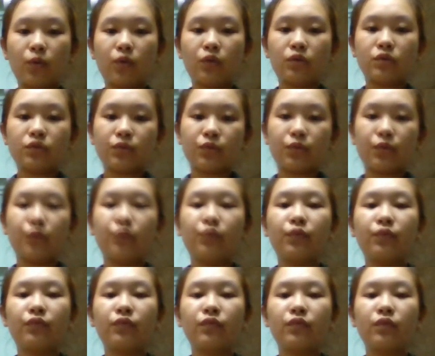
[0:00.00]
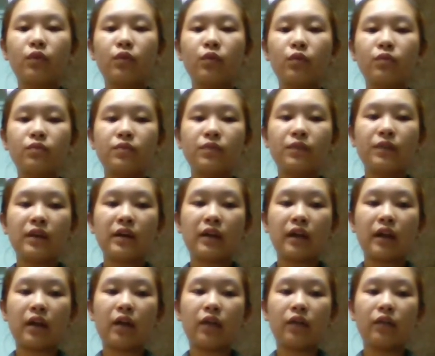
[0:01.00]
schools would be
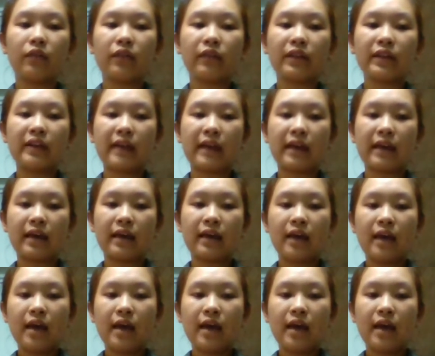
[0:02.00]
closed that day